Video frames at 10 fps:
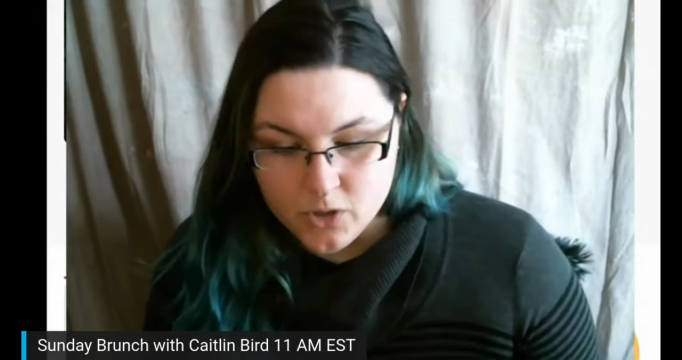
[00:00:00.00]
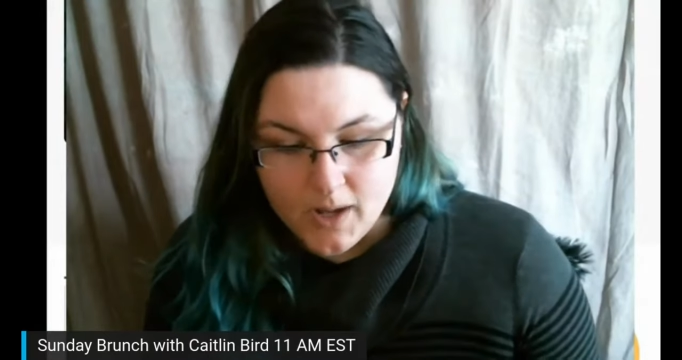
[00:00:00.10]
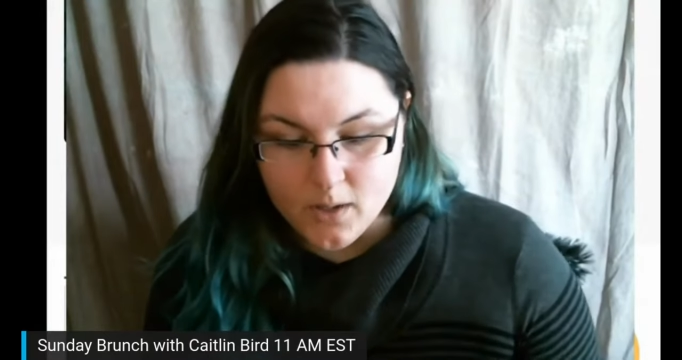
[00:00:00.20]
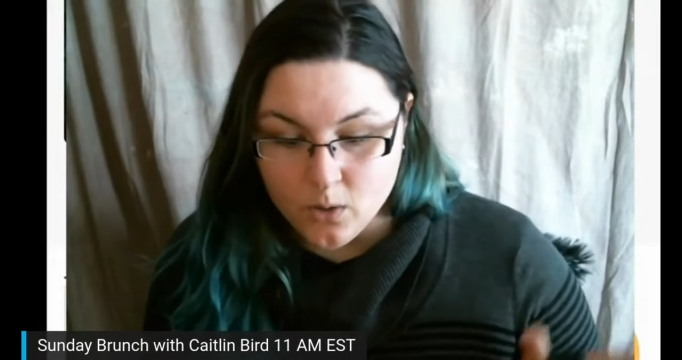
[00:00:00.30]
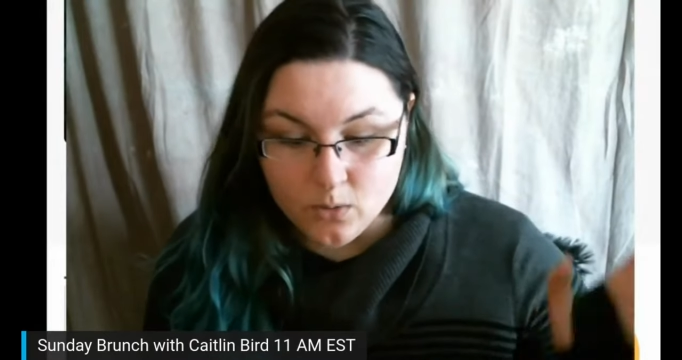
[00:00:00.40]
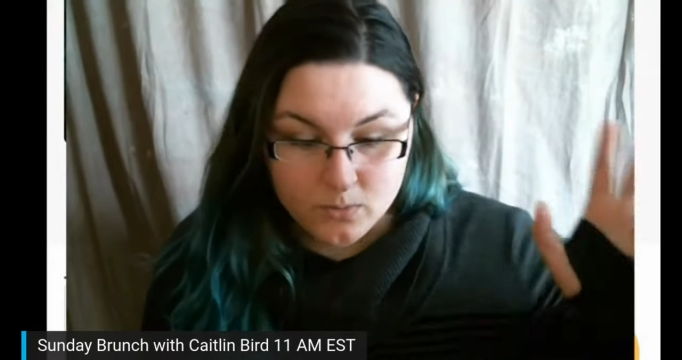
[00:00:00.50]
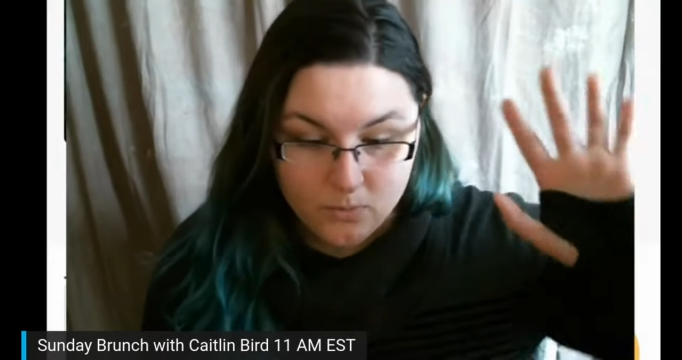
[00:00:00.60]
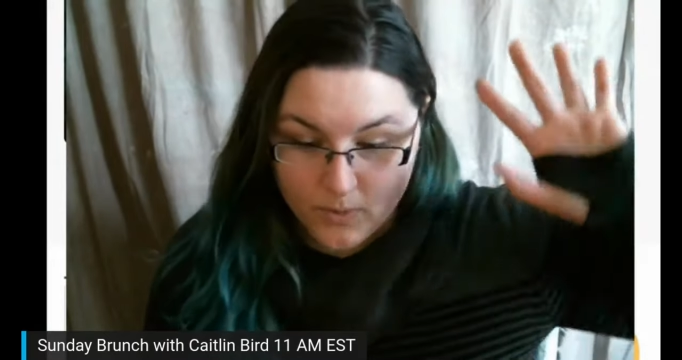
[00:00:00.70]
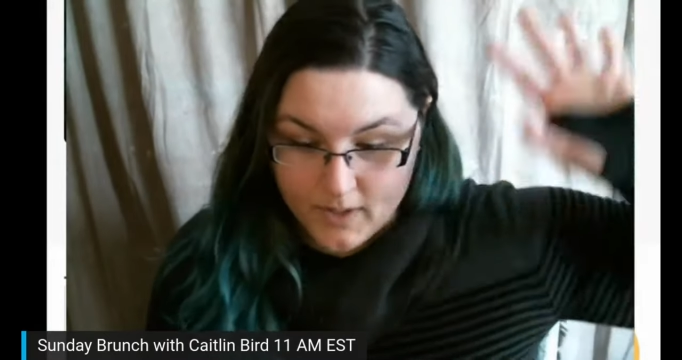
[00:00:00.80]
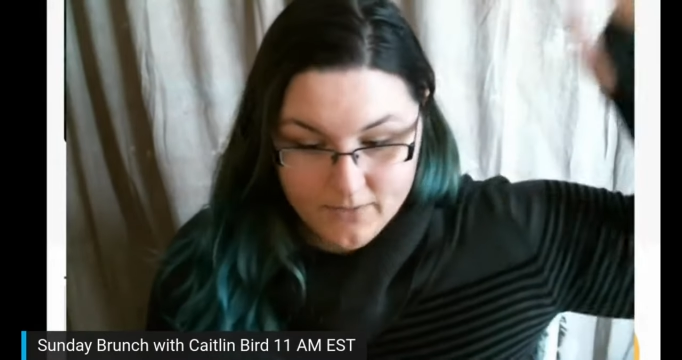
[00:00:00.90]
I know
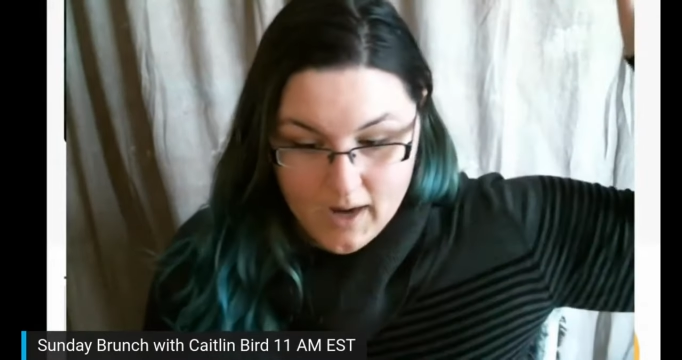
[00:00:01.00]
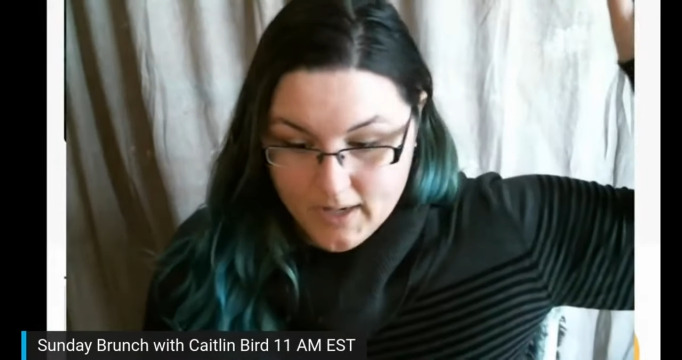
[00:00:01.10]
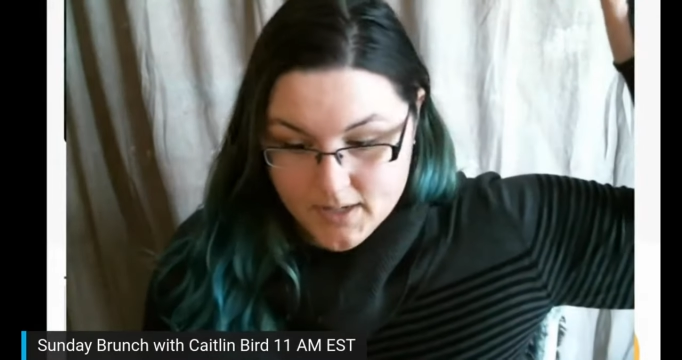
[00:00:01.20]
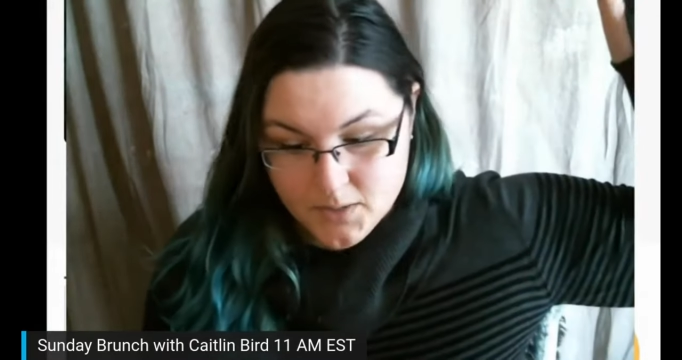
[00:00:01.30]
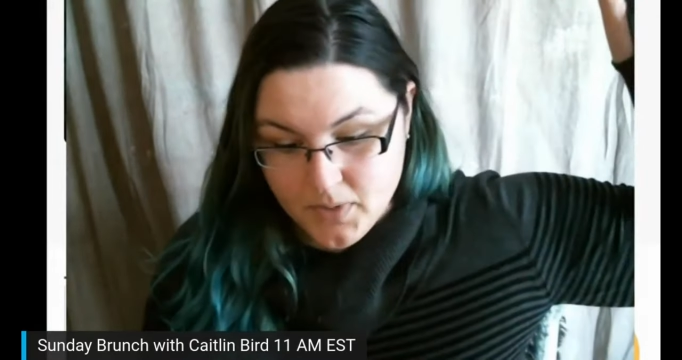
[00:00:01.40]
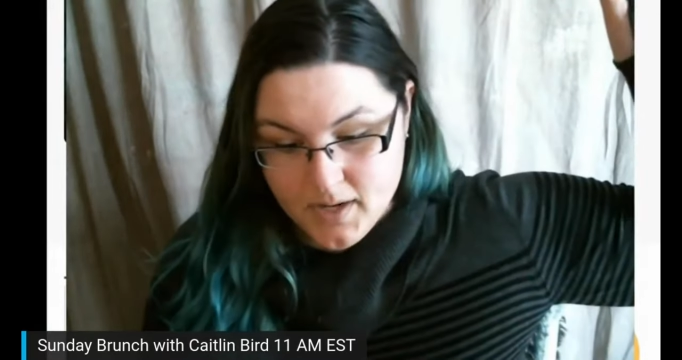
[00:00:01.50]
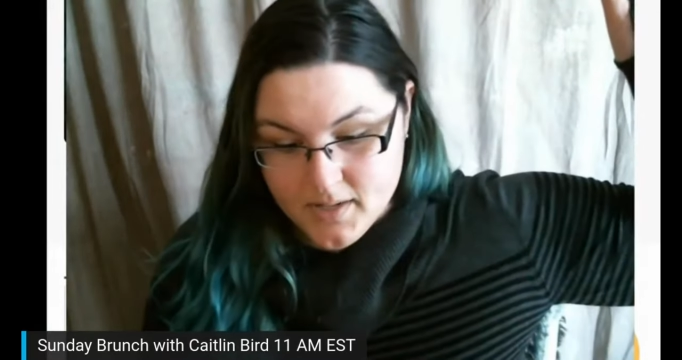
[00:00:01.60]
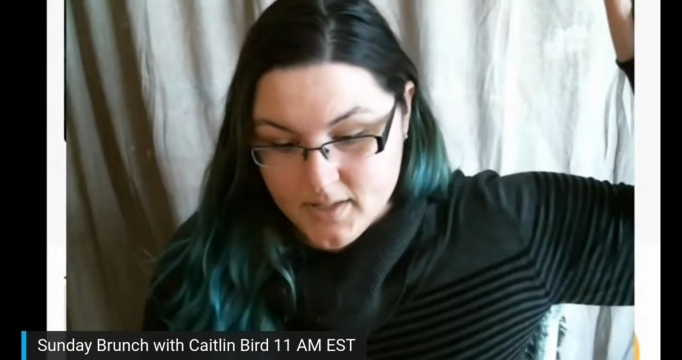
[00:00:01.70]
whenever I get depressed,